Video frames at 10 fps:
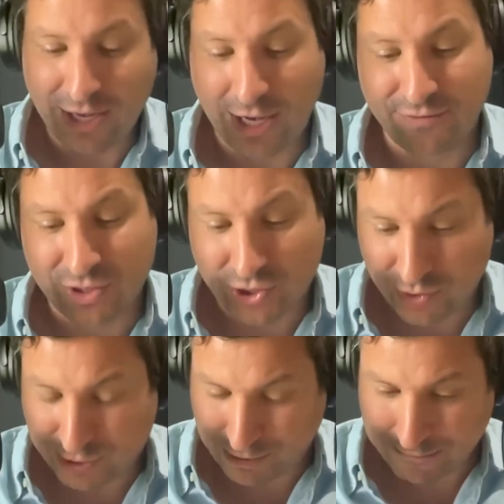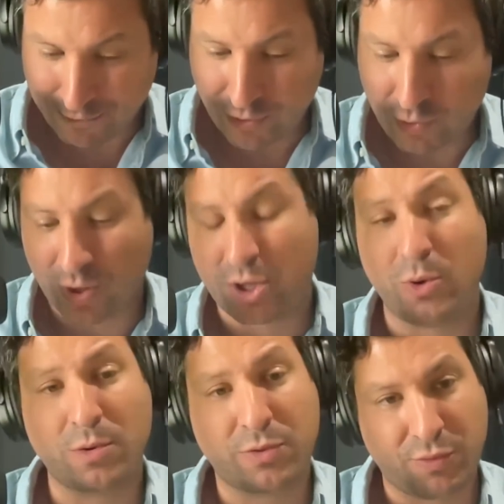of the Jewish people who are
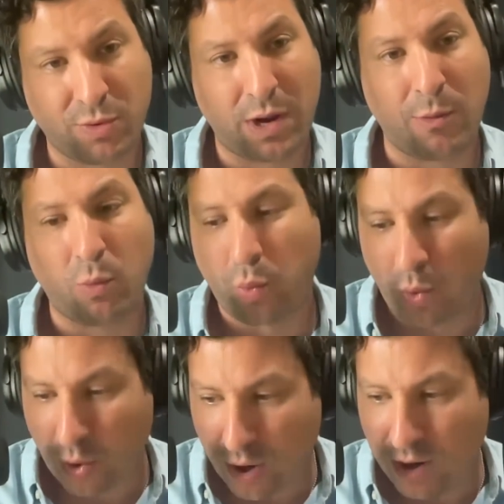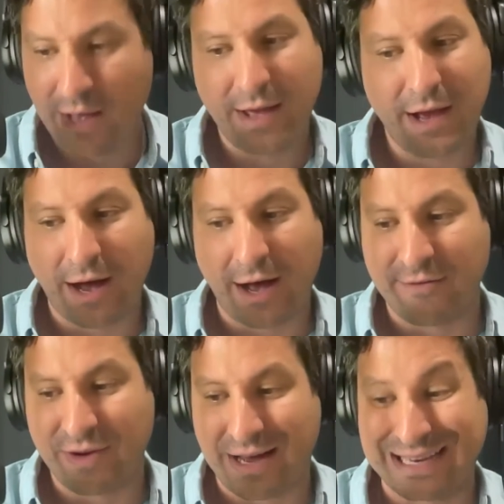going through a war
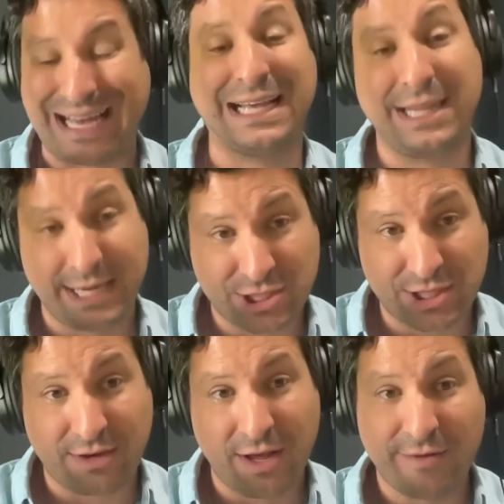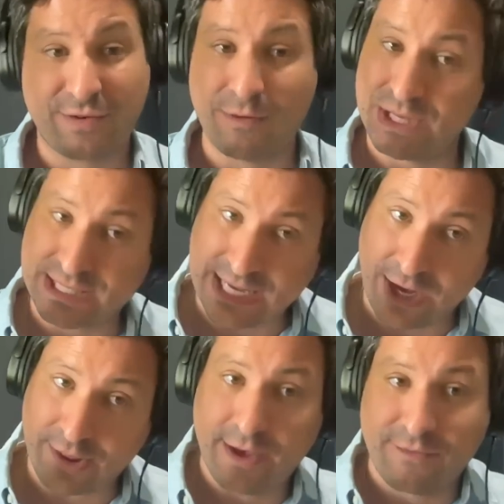of annihilation from the
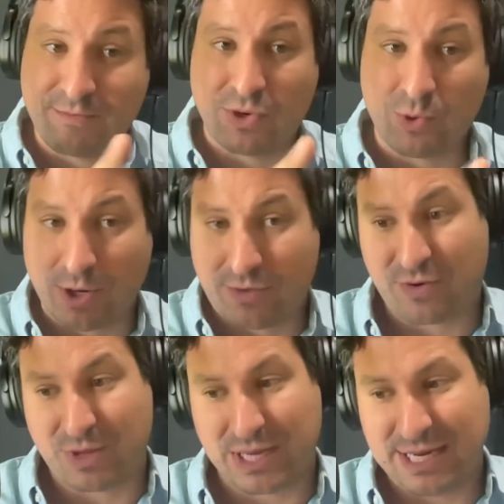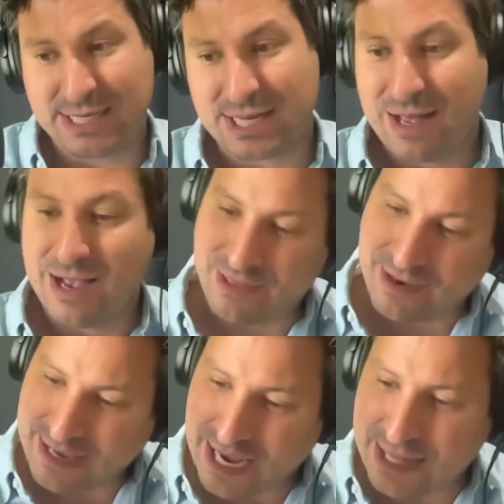south, from the north, from the east. And then
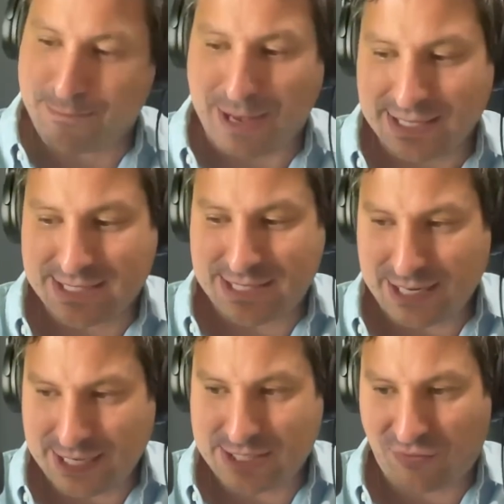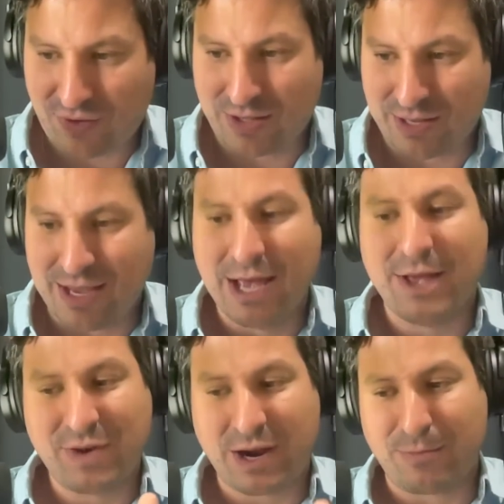again, the Palestinians feeling
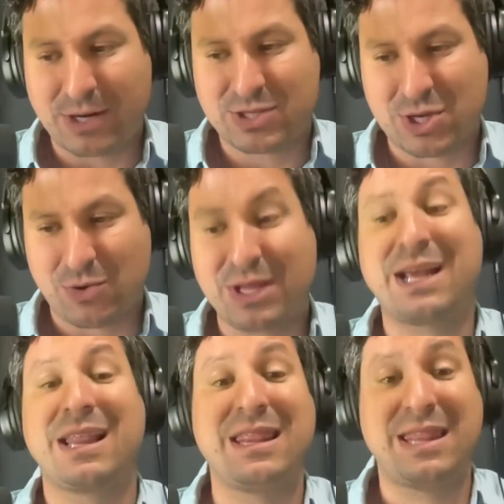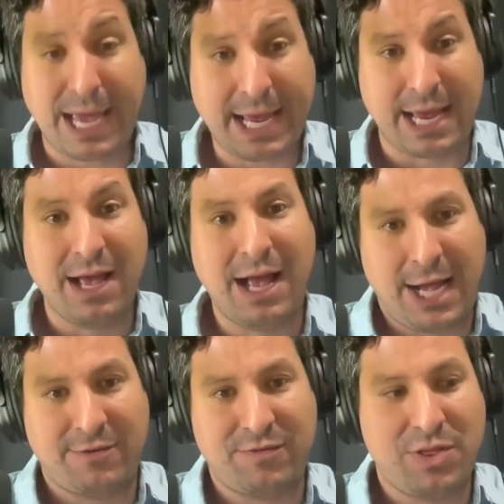very much so like they
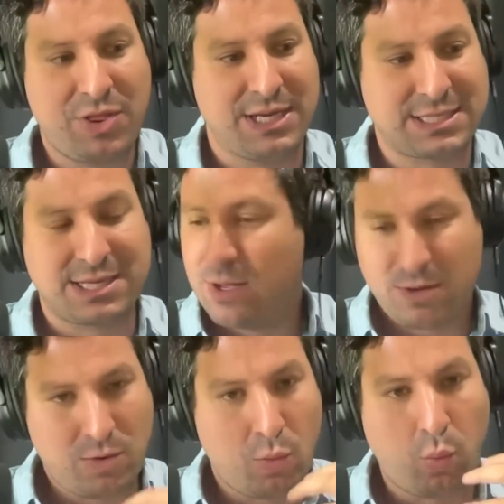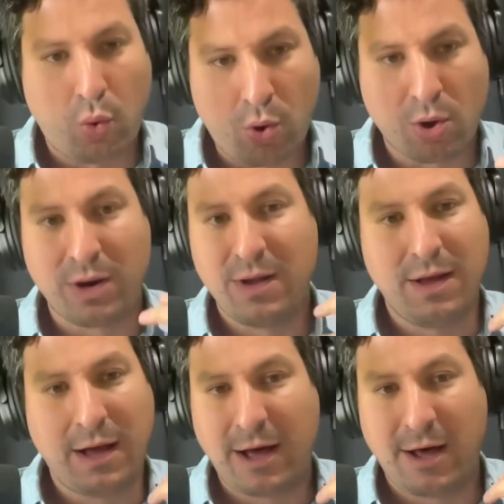have this war
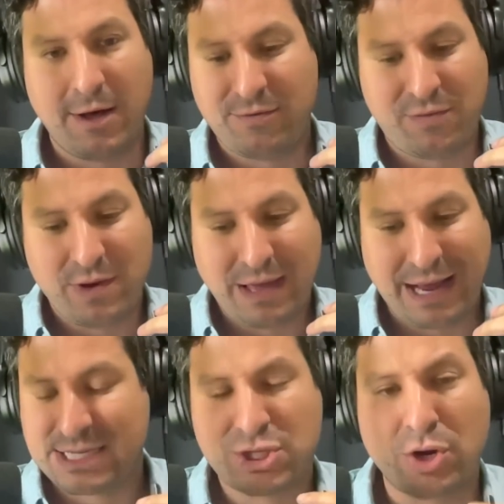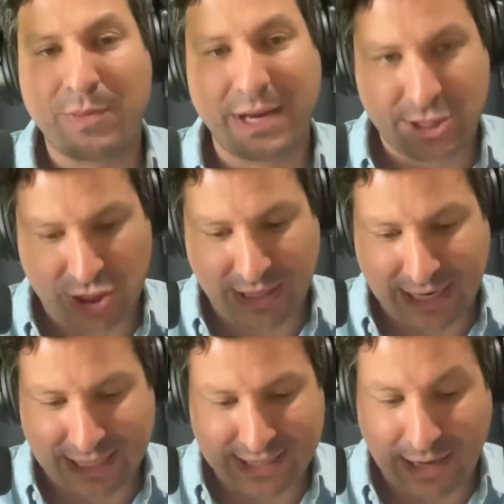of extermination
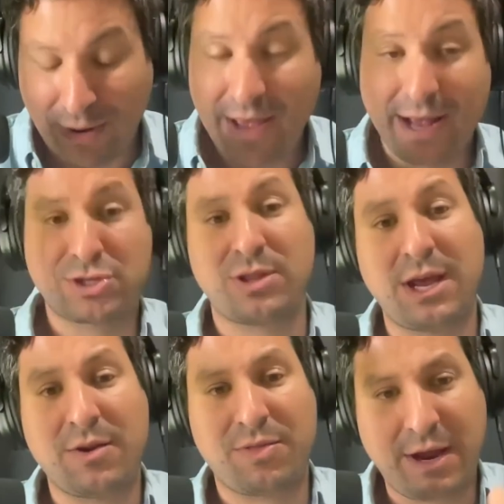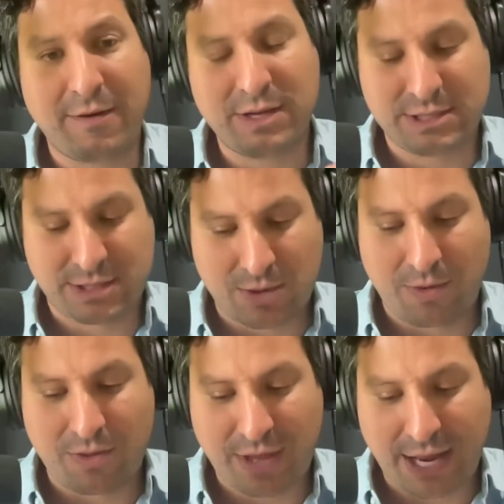against them. And so
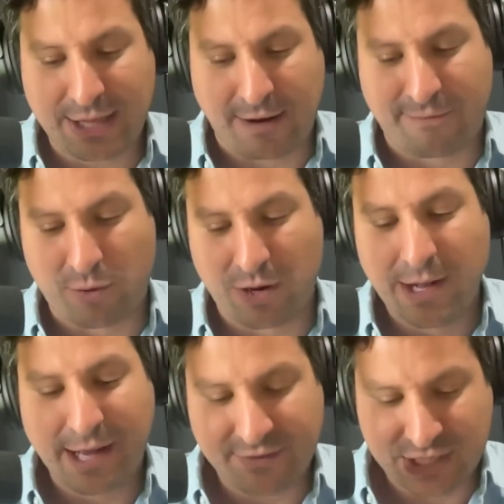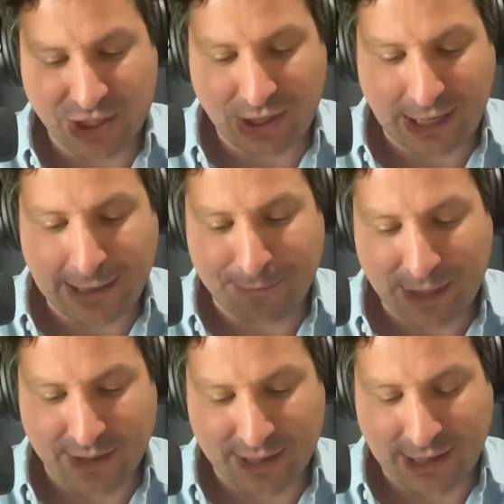they therefore have such an
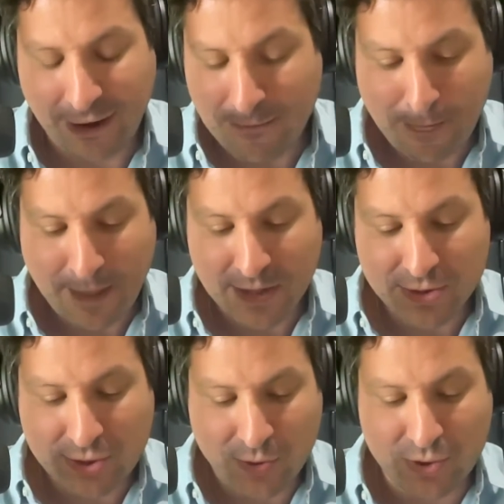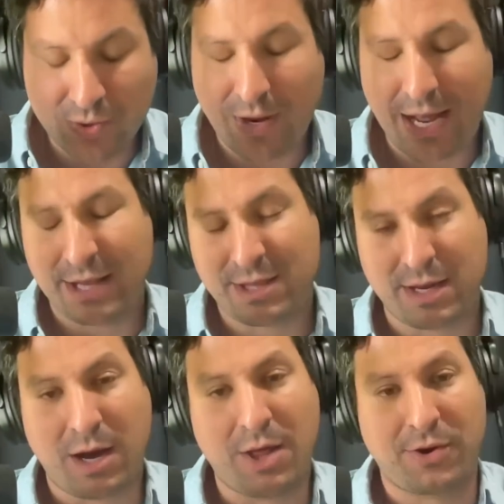inability to do anything
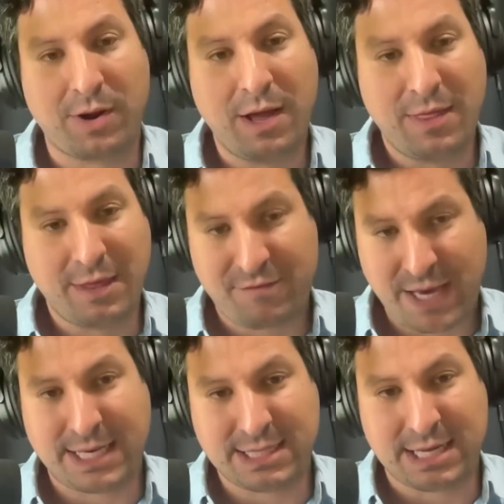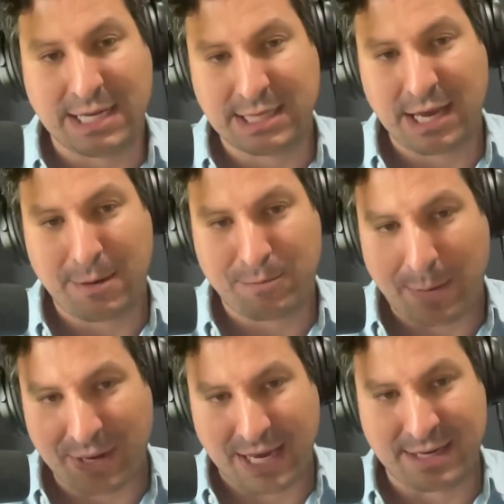other than fantasize and
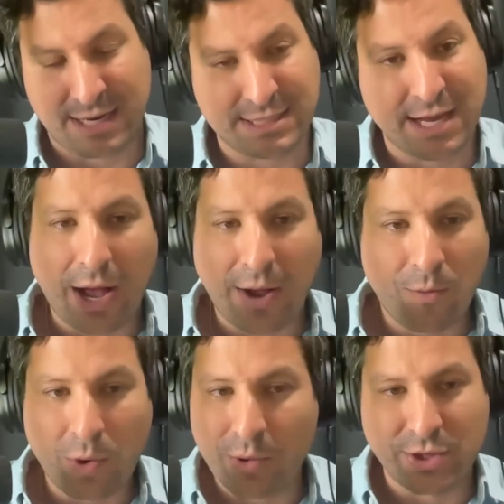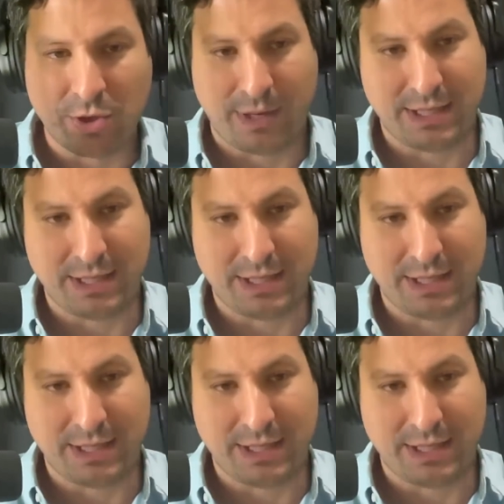propagandize. What do we do about